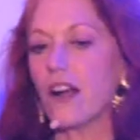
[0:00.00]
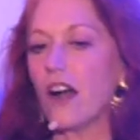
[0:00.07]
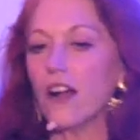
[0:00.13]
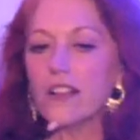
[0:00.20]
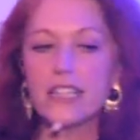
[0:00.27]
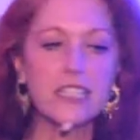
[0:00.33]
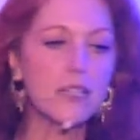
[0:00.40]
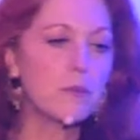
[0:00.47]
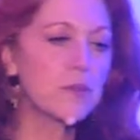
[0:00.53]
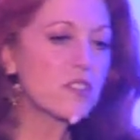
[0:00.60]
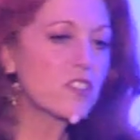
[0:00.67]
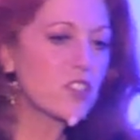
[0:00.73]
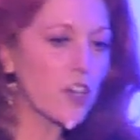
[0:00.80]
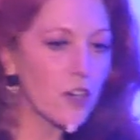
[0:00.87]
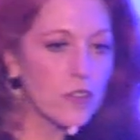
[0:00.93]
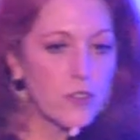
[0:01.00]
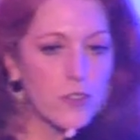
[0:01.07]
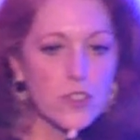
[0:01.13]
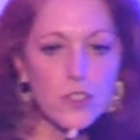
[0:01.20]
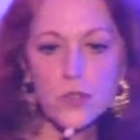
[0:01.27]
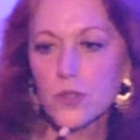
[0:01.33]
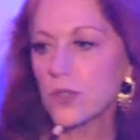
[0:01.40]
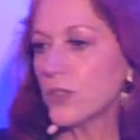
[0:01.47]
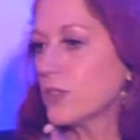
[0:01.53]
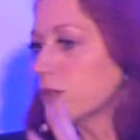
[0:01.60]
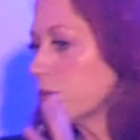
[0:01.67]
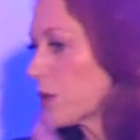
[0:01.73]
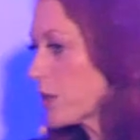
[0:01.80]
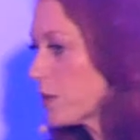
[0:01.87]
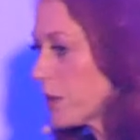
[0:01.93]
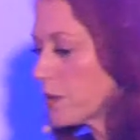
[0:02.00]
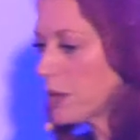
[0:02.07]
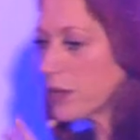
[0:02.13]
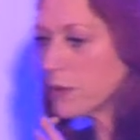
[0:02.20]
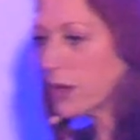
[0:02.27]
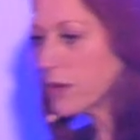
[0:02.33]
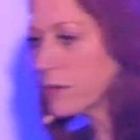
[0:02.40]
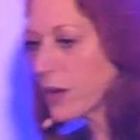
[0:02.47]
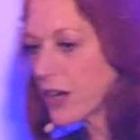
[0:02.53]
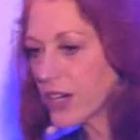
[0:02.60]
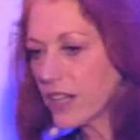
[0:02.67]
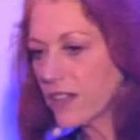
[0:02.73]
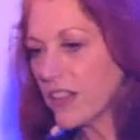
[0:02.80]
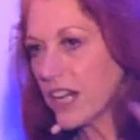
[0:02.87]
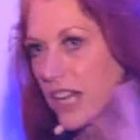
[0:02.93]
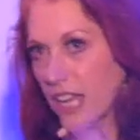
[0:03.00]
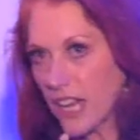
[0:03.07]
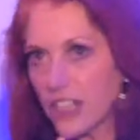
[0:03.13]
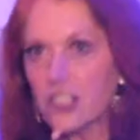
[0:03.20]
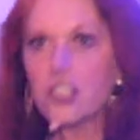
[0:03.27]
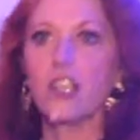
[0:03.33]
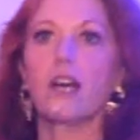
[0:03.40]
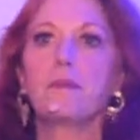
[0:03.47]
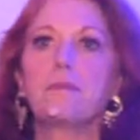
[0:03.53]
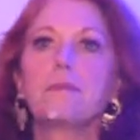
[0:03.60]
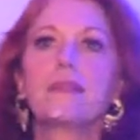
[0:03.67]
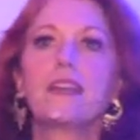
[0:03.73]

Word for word: All I did was go through school, work, work, work, work, work, and then I got a job.